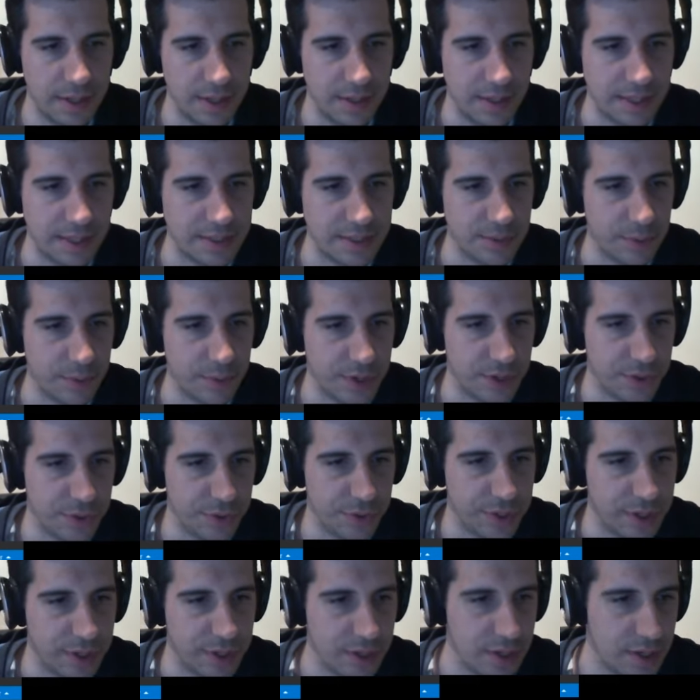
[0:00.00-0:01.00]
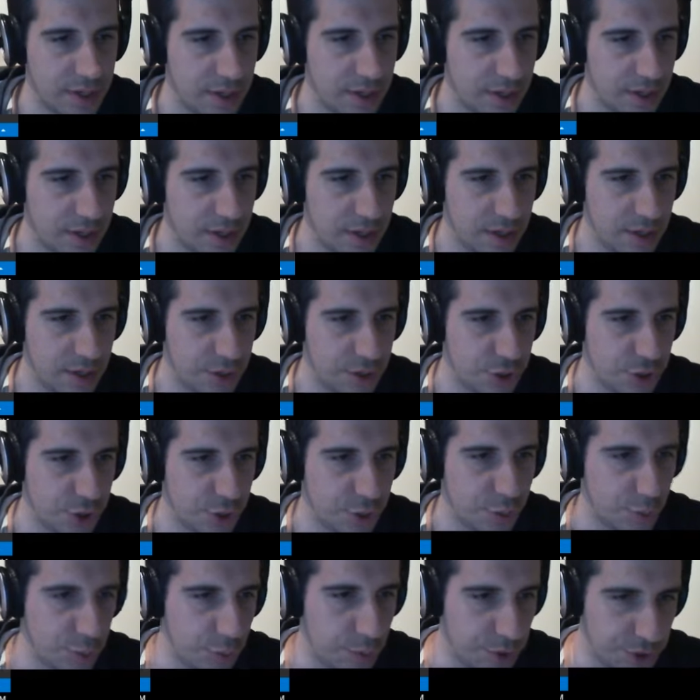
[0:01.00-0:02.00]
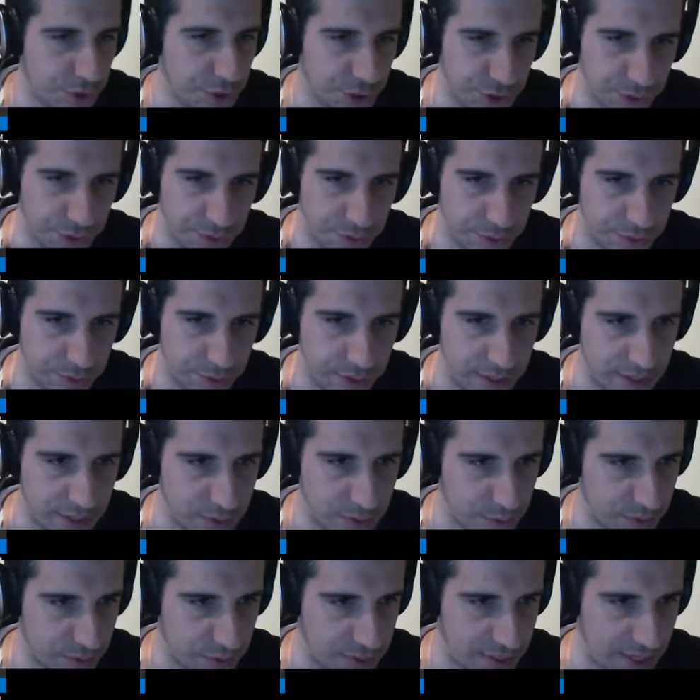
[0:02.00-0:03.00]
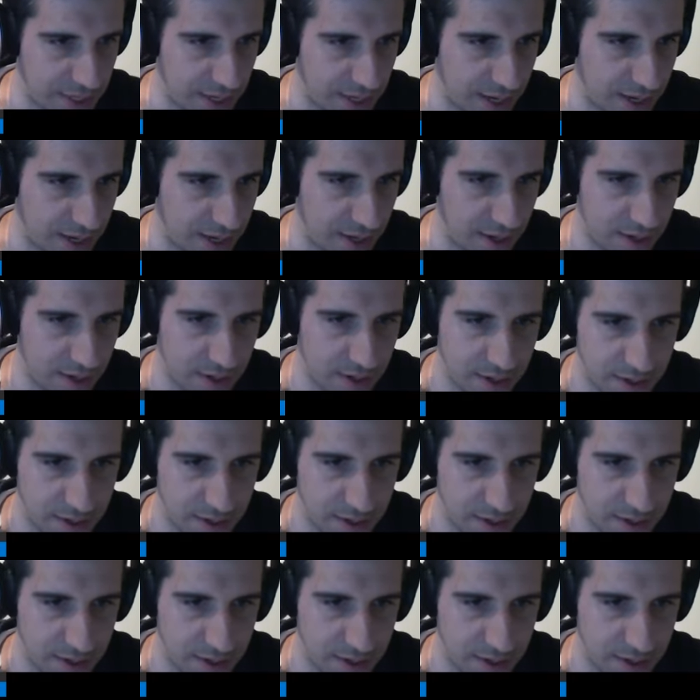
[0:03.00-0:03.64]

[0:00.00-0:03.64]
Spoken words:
That's the way to do it. So what we'll do is we'll say